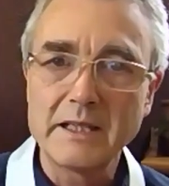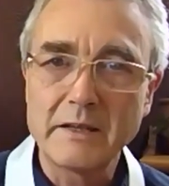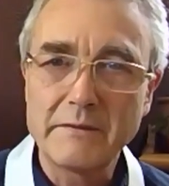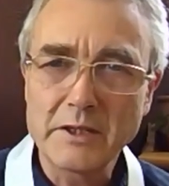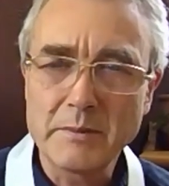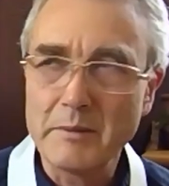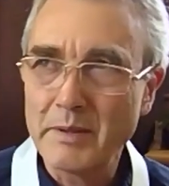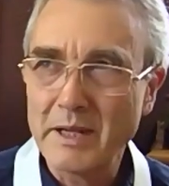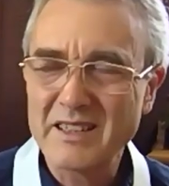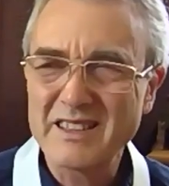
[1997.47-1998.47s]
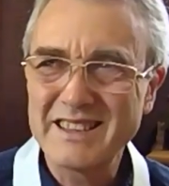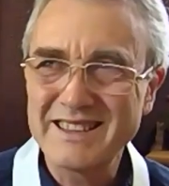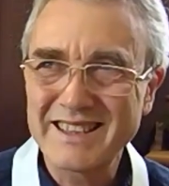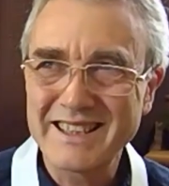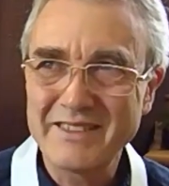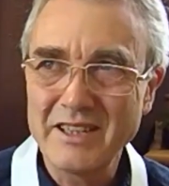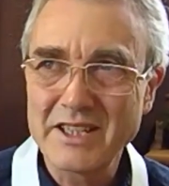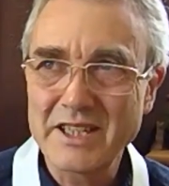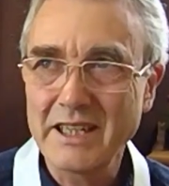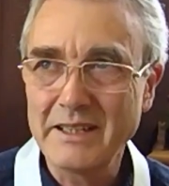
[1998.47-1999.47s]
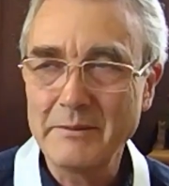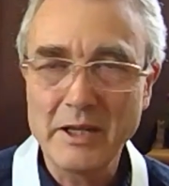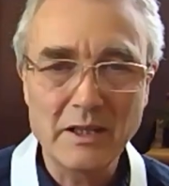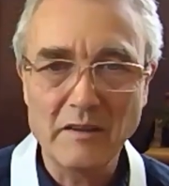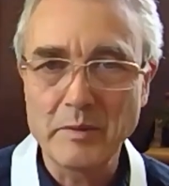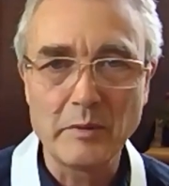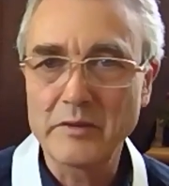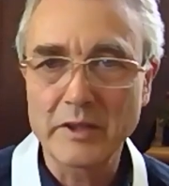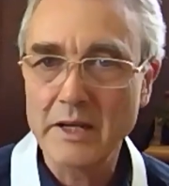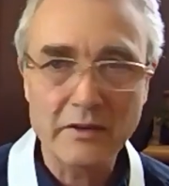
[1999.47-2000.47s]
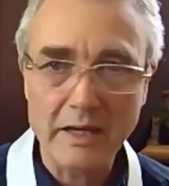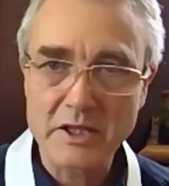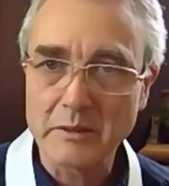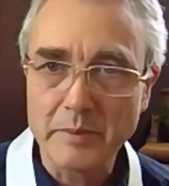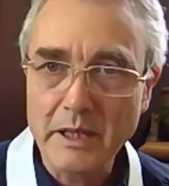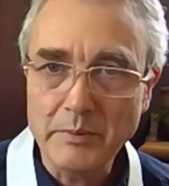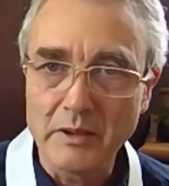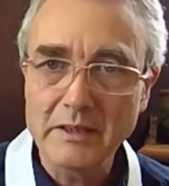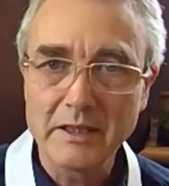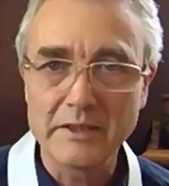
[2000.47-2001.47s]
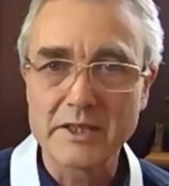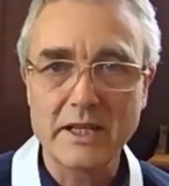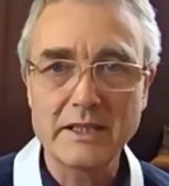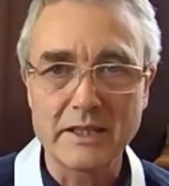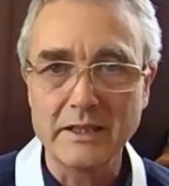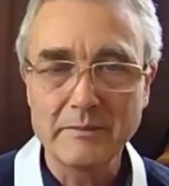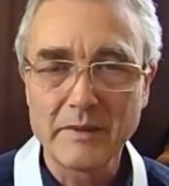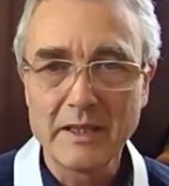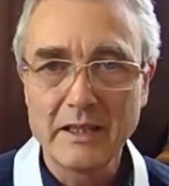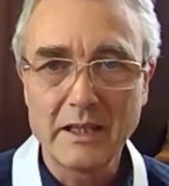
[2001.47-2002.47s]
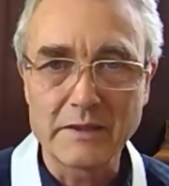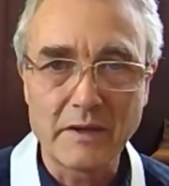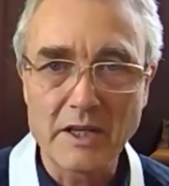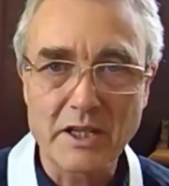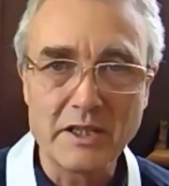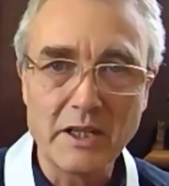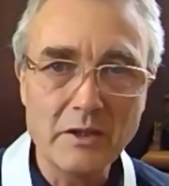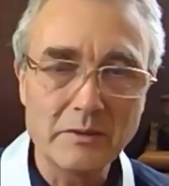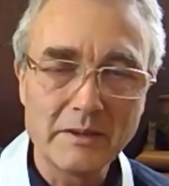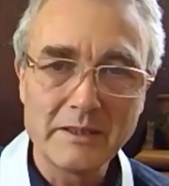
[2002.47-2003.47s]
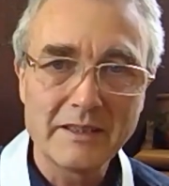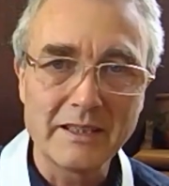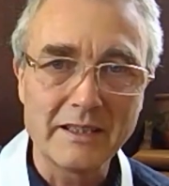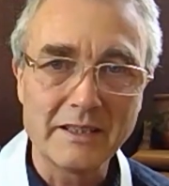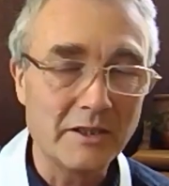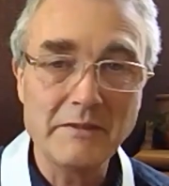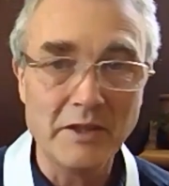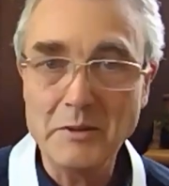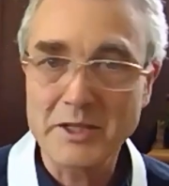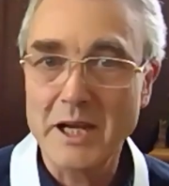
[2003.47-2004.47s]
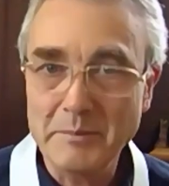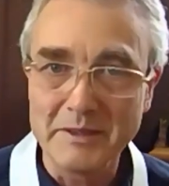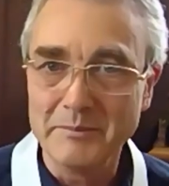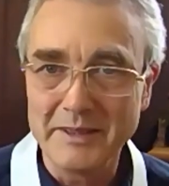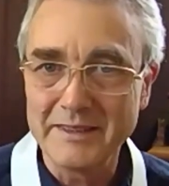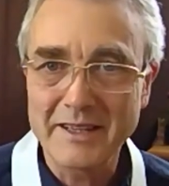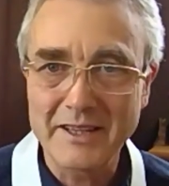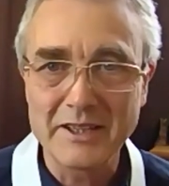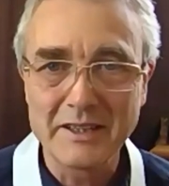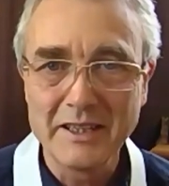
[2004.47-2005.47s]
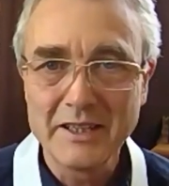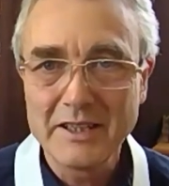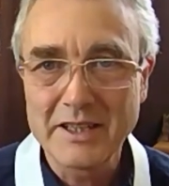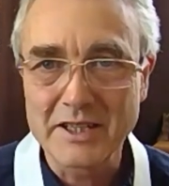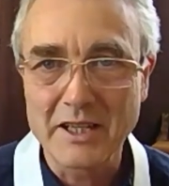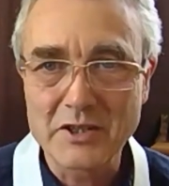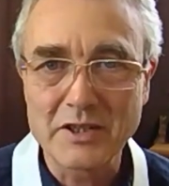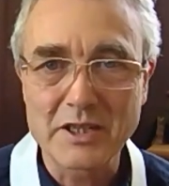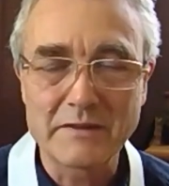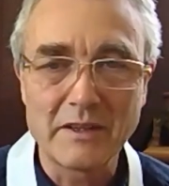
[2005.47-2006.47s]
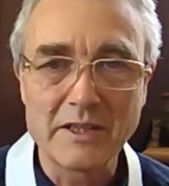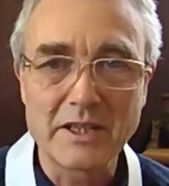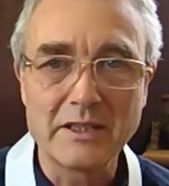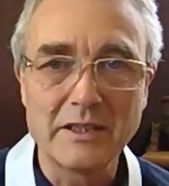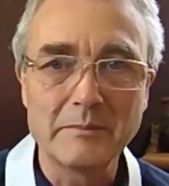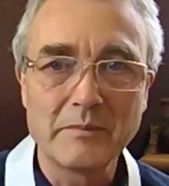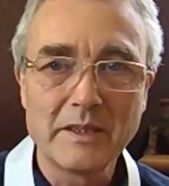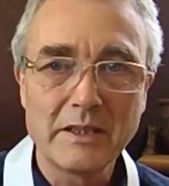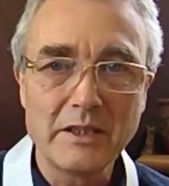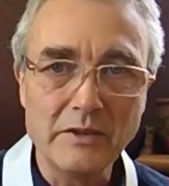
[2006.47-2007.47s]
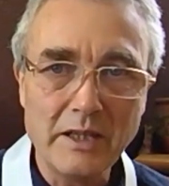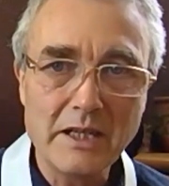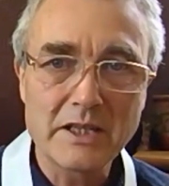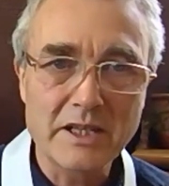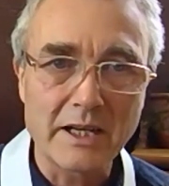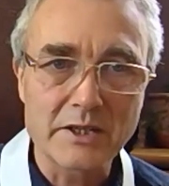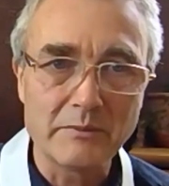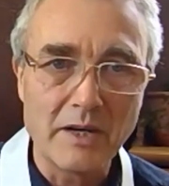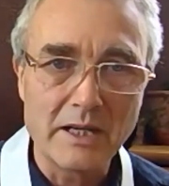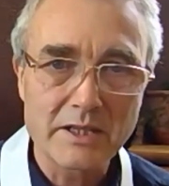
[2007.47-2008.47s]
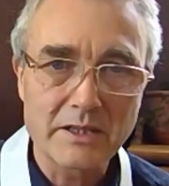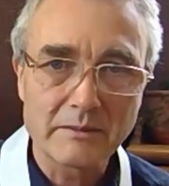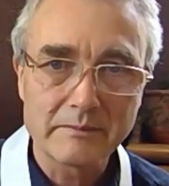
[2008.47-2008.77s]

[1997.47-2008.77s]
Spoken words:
I felt a bit bad, we can't really take the week off, but we've got other excellent people at the center. And as far as I know, I don't even know what's happened, but nothing disastrous as far as I know. You need to take some rest.